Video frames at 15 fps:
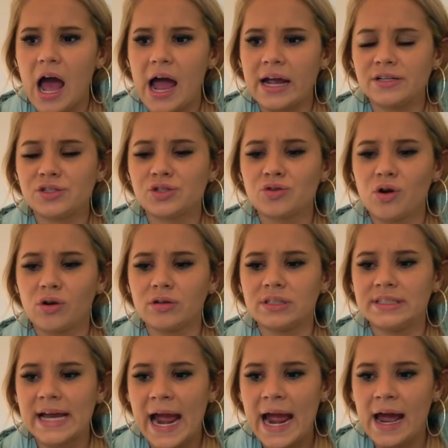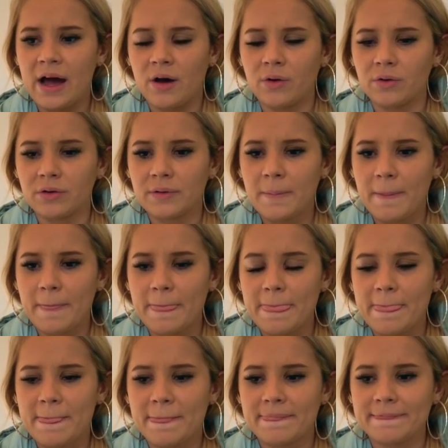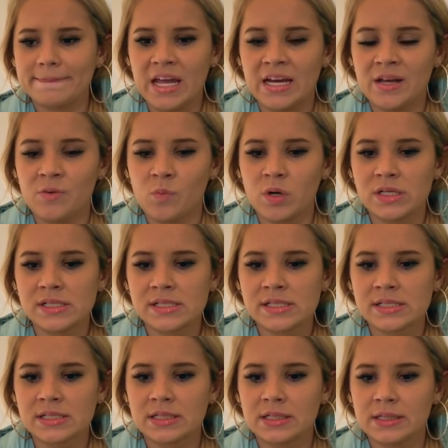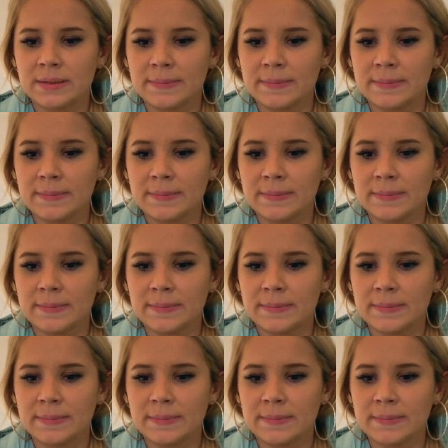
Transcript: I scrolled down and it was